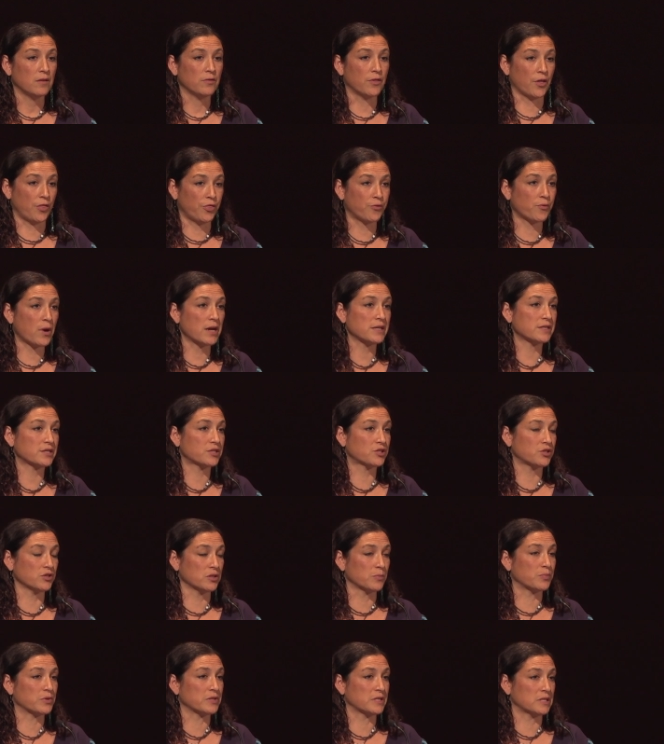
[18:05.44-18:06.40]
the threats
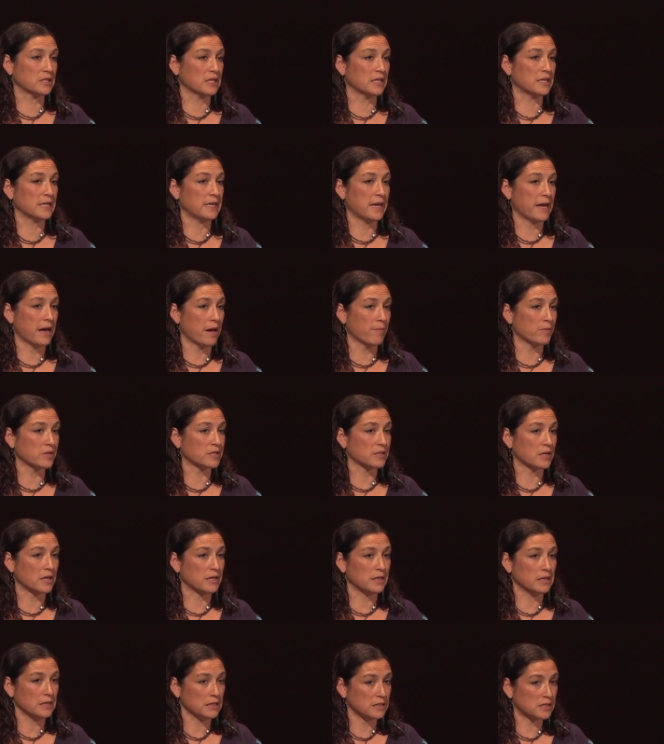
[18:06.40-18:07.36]
to the Brazilian
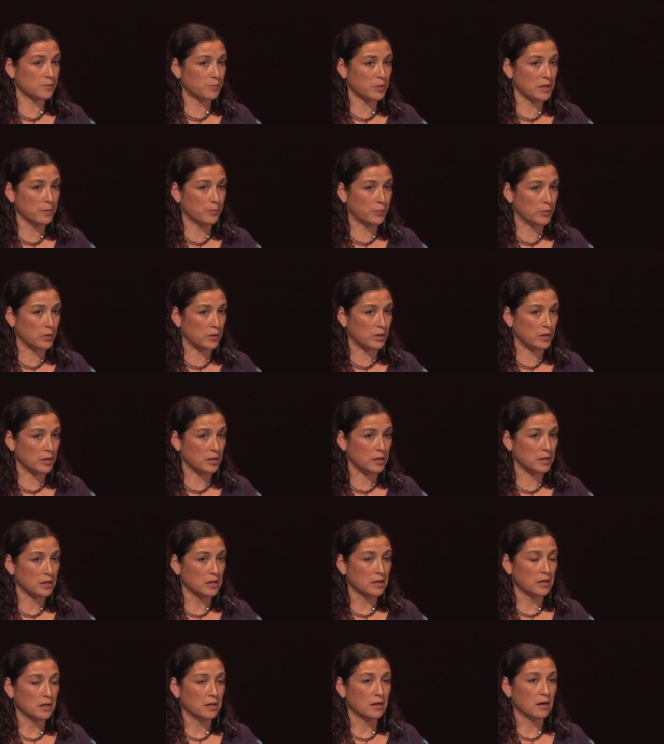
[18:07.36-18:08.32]
Amazon and its people
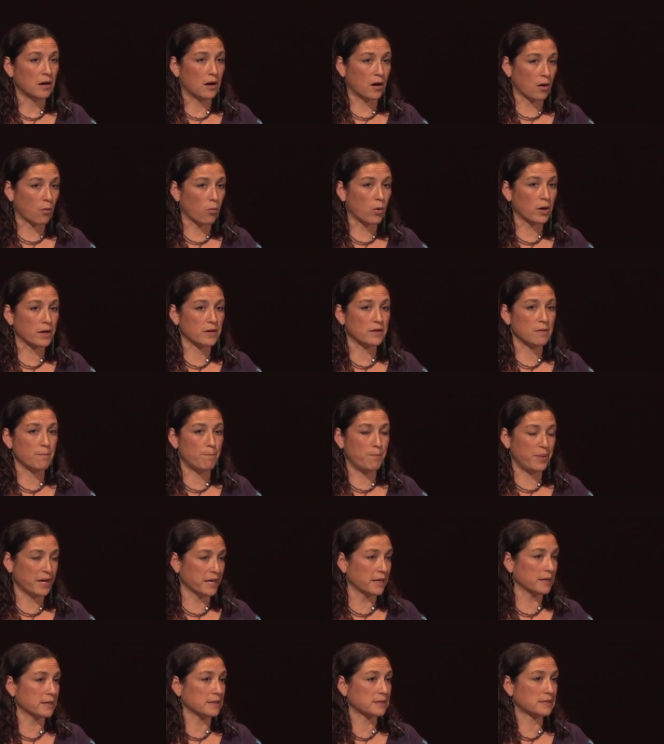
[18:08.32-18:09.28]
are one of the
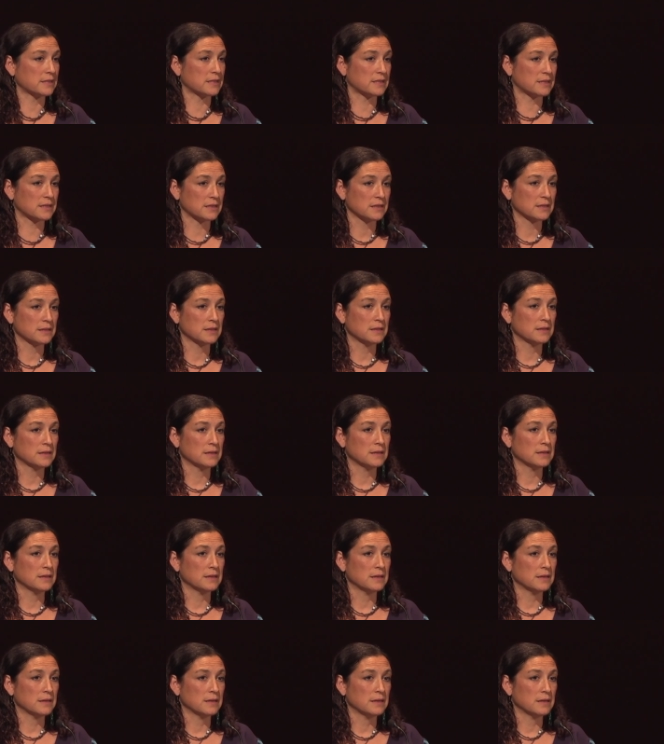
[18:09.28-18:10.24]
biggest
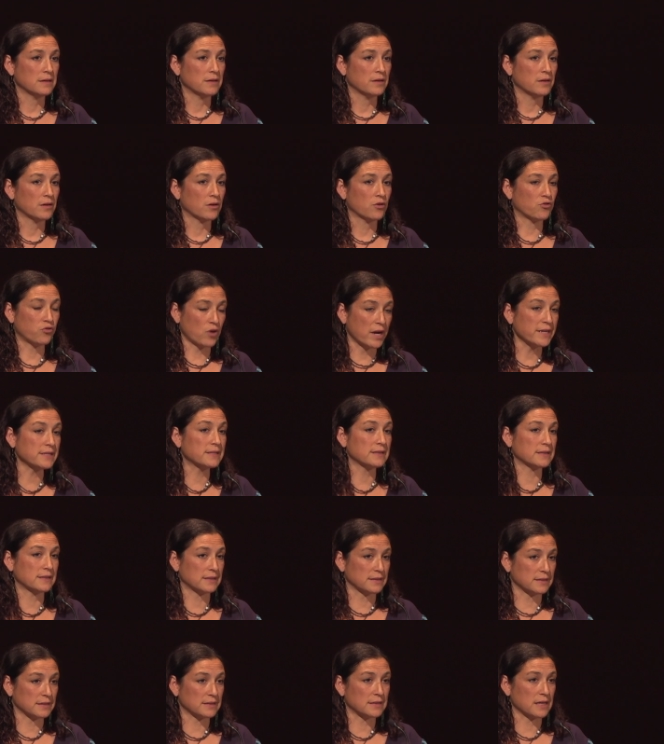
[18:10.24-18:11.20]

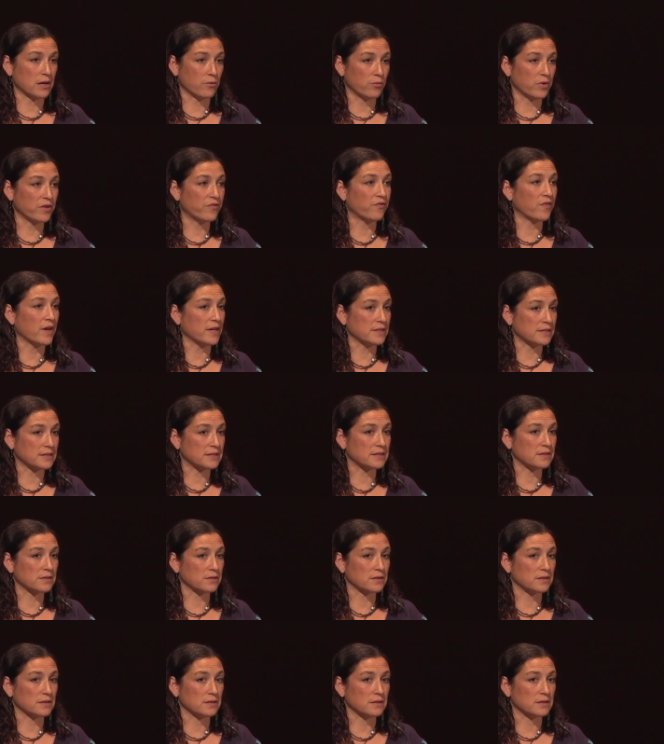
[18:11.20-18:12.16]
crises that we
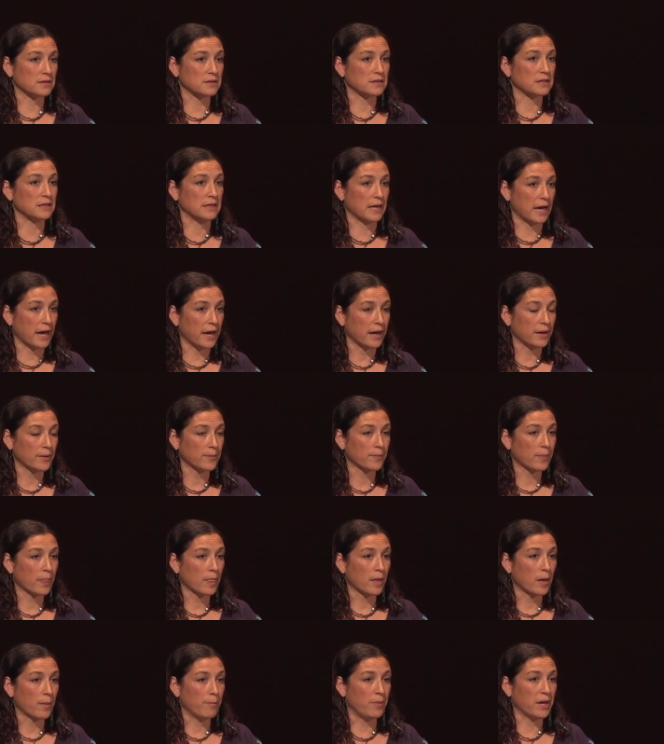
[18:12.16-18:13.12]
face today.
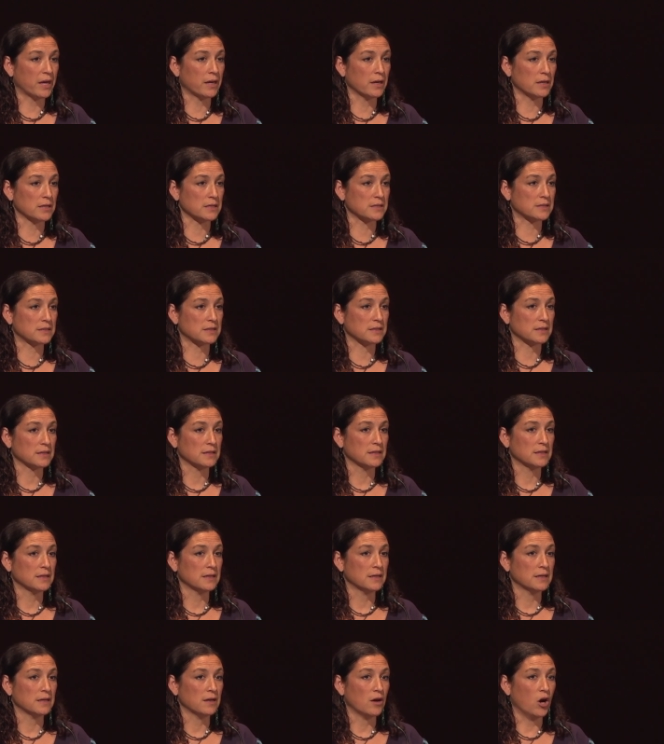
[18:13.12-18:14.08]
Because
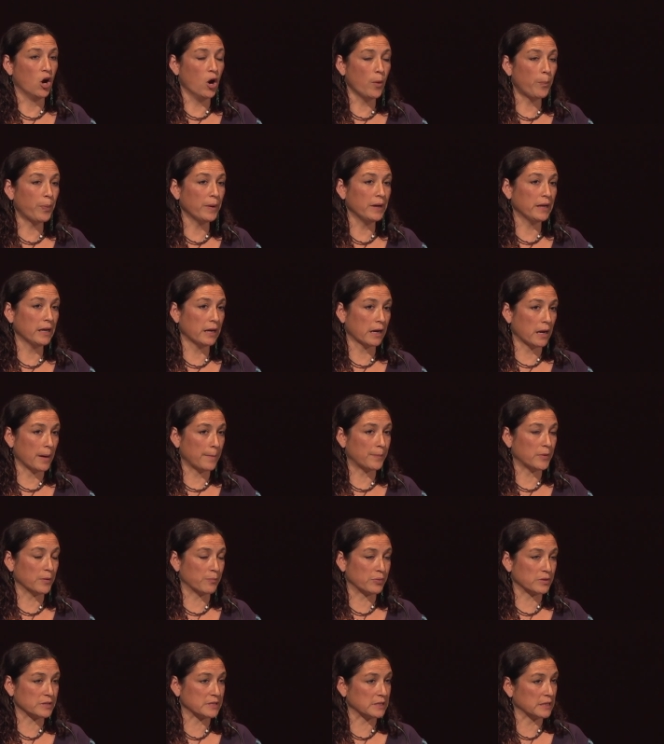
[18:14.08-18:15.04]
opening up
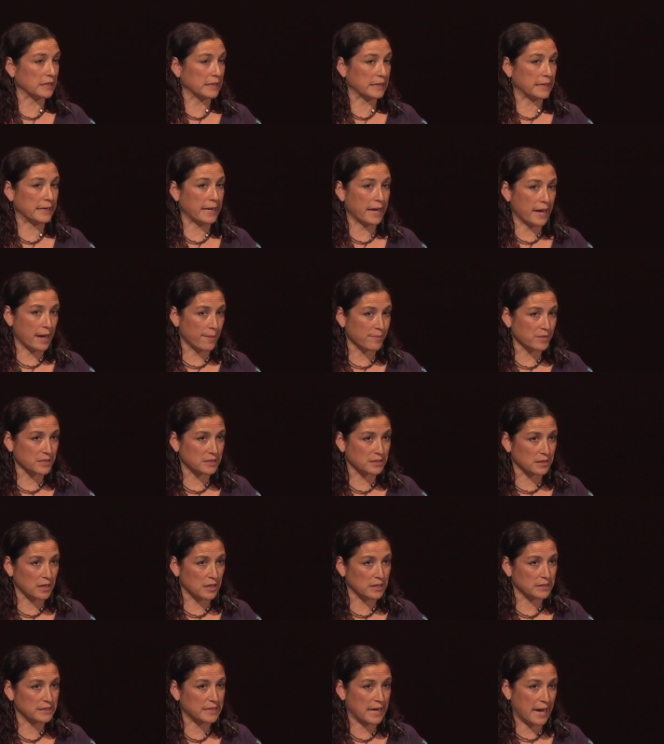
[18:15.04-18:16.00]
the Brazilian
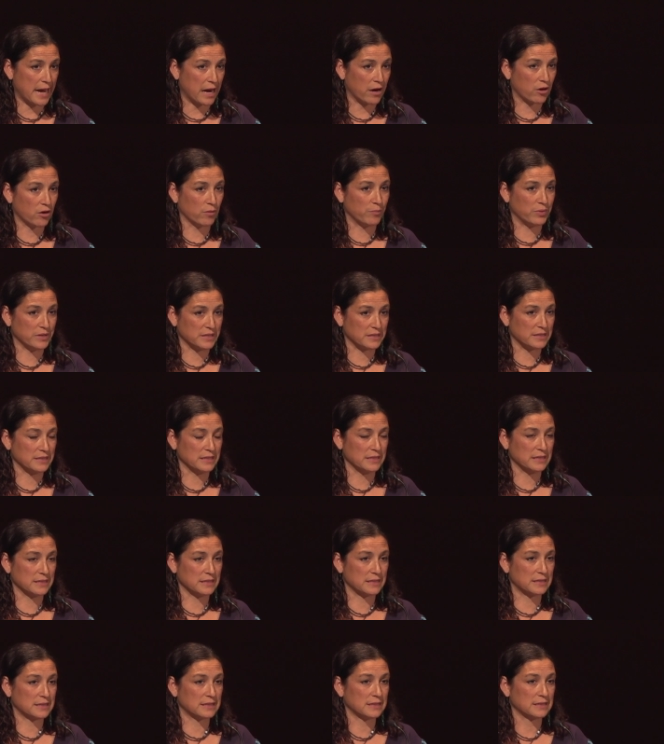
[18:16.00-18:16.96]
Amazon to
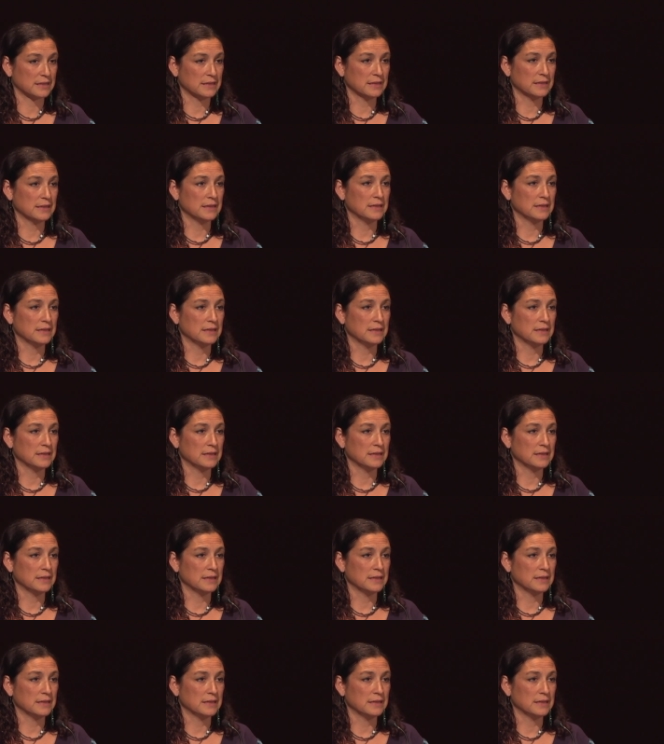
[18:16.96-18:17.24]
agribusiness